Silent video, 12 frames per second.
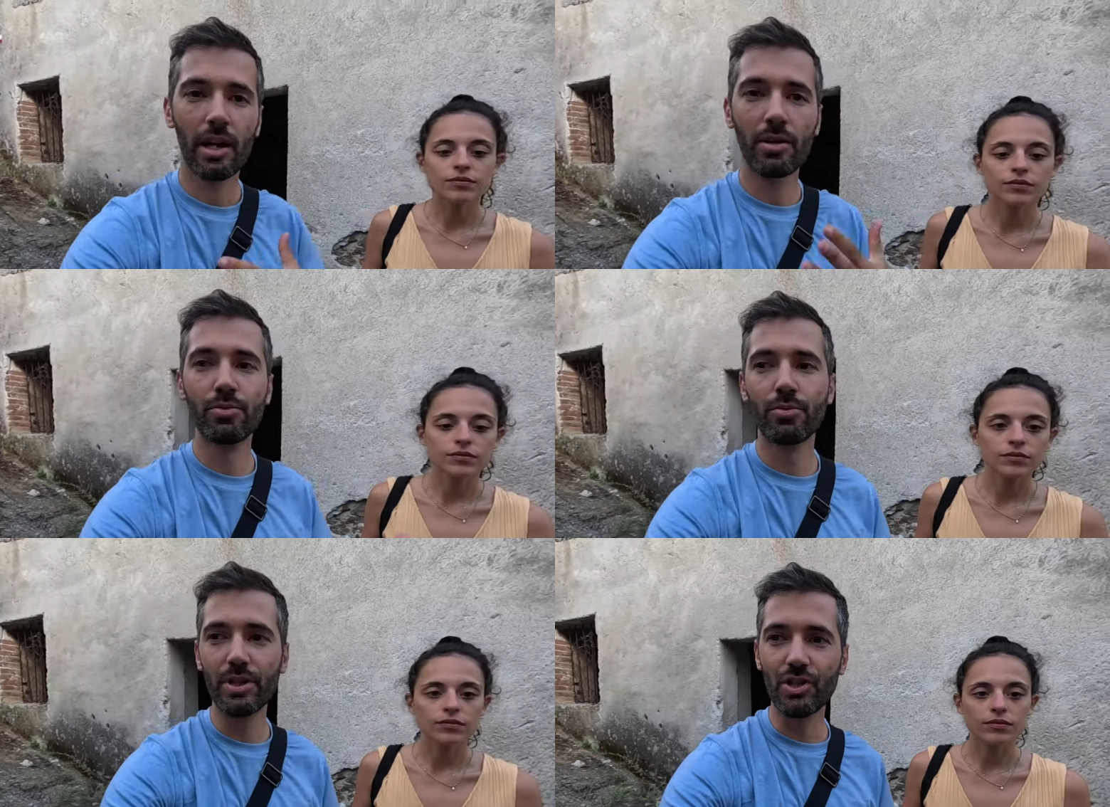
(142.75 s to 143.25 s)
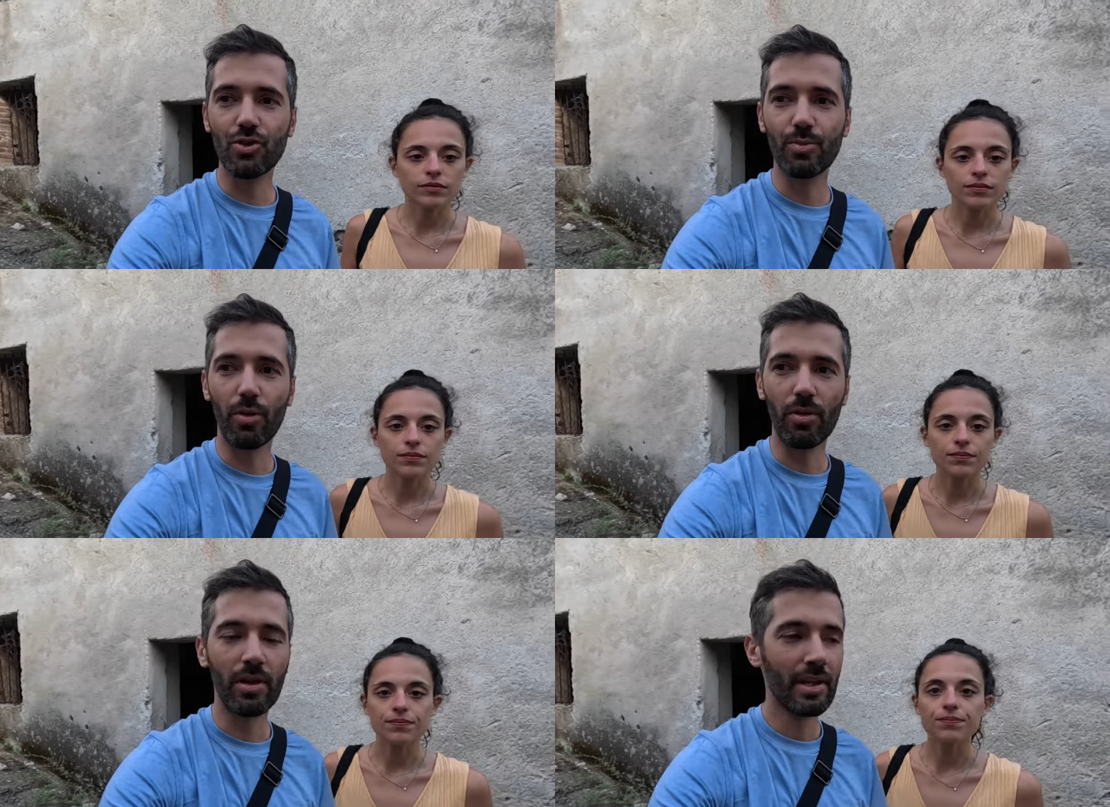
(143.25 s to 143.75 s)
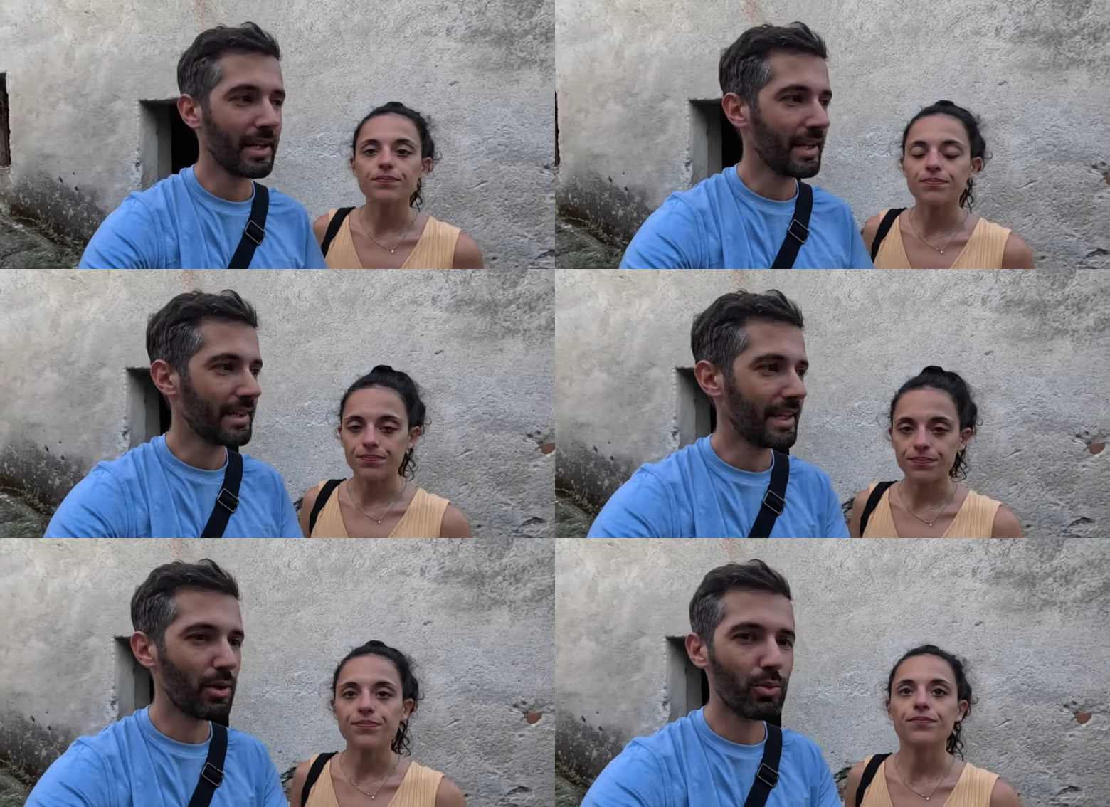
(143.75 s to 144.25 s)
Speaker 1: unreachable.
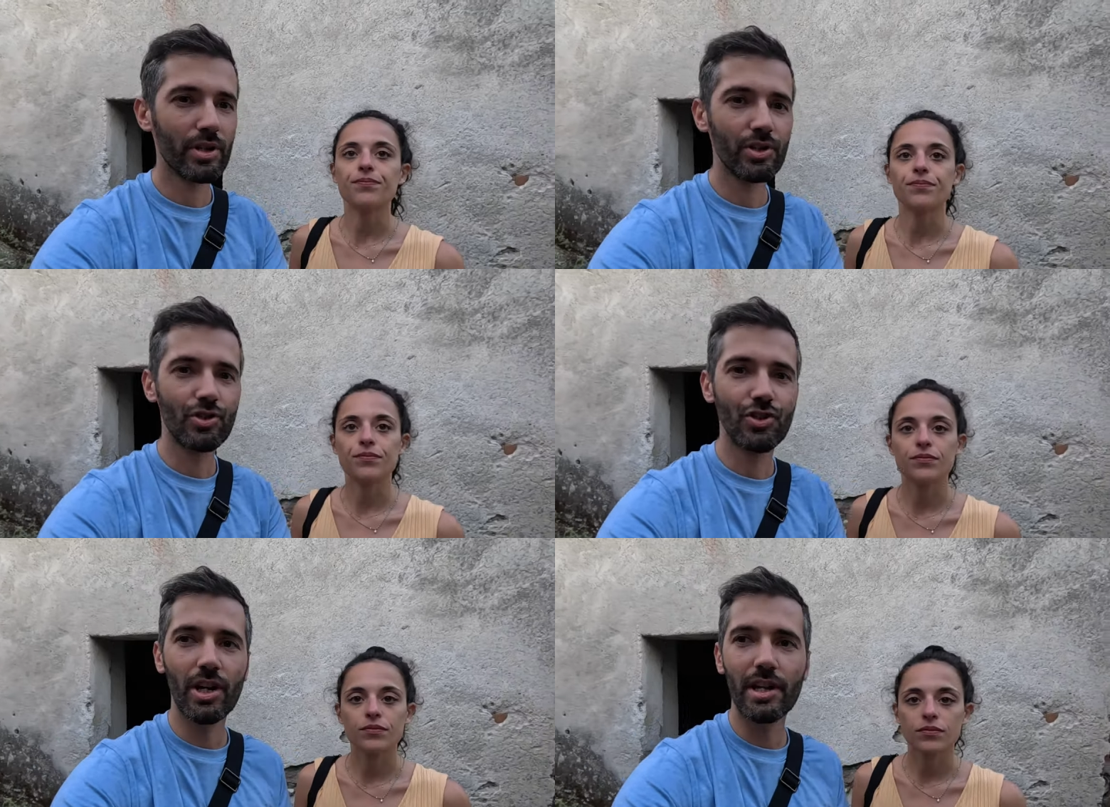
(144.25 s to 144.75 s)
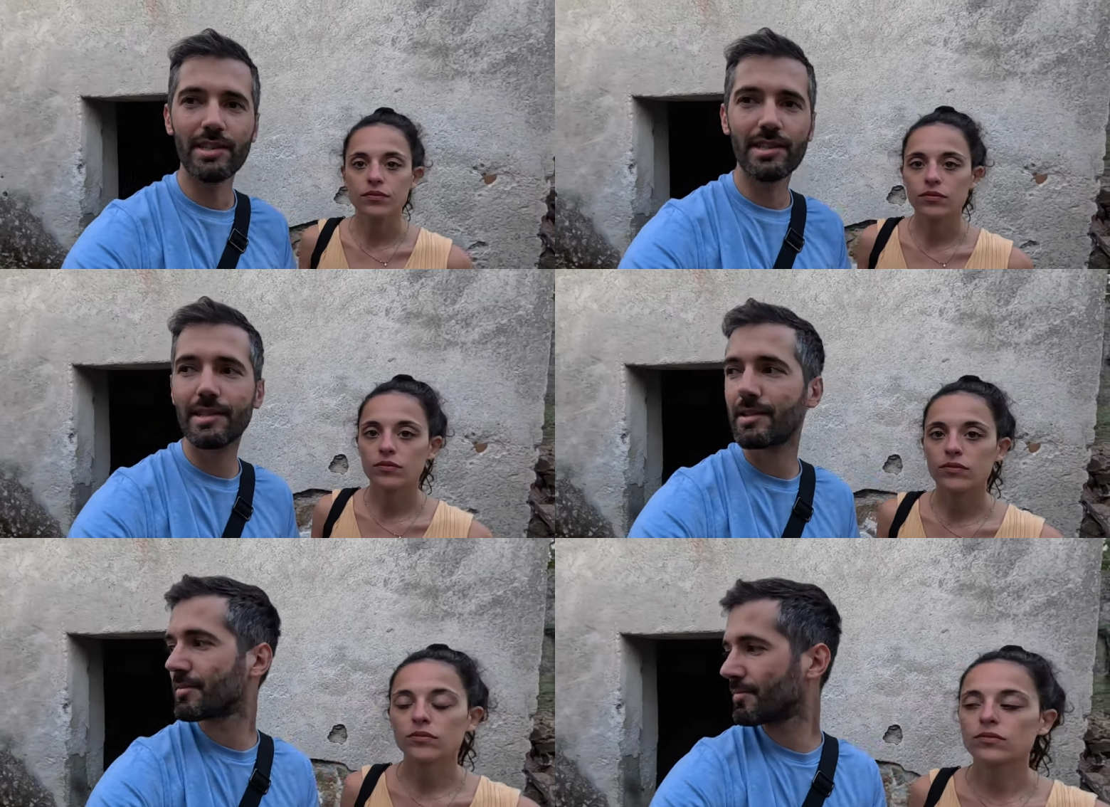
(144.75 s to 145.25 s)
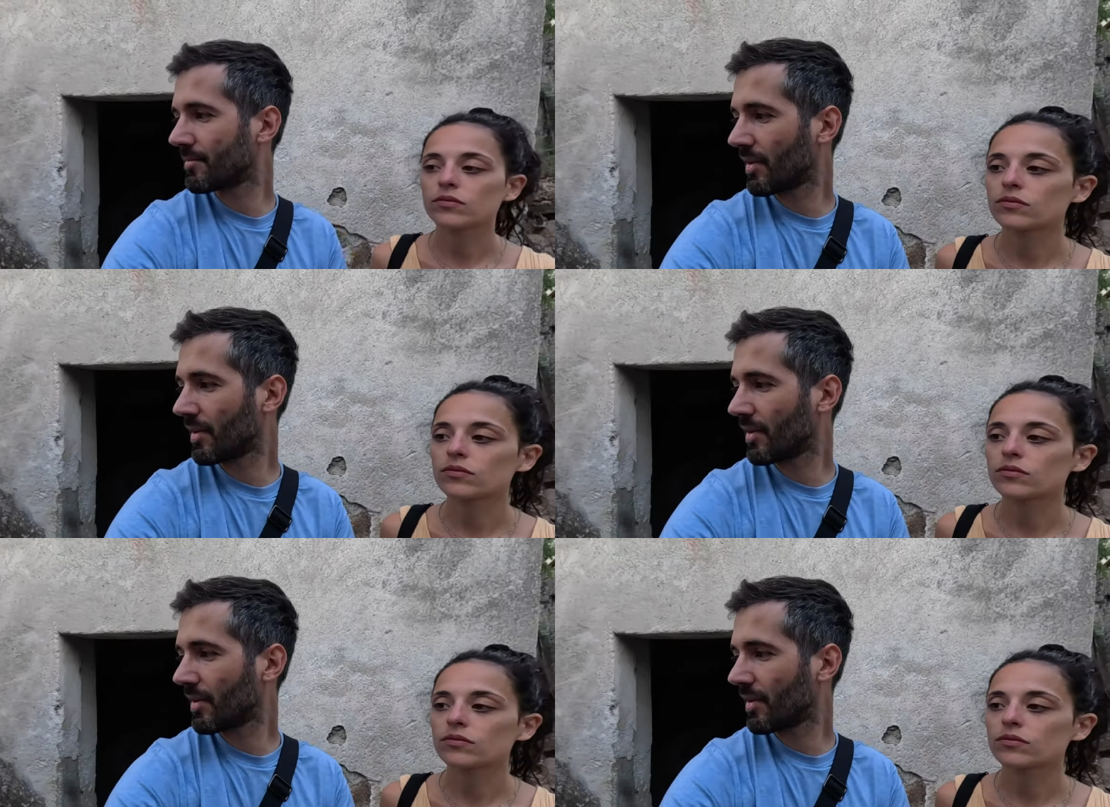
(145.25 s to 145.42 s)
They were just